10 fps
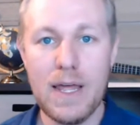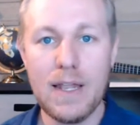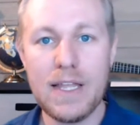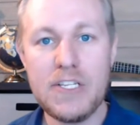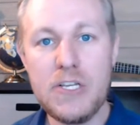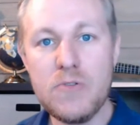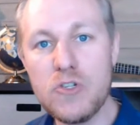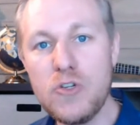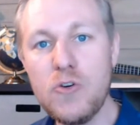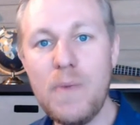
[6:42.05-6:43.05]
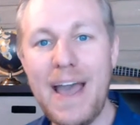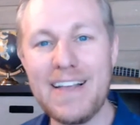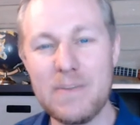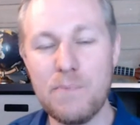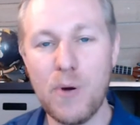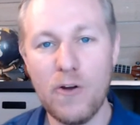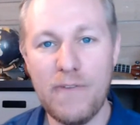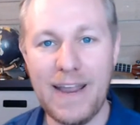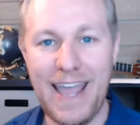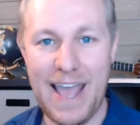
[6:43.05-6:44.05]
Let's use Zoom as a
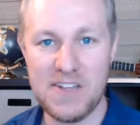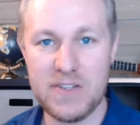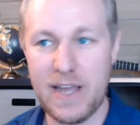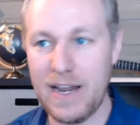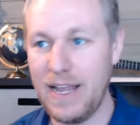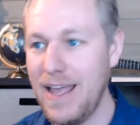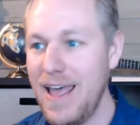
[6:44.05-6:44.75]
perfect case study.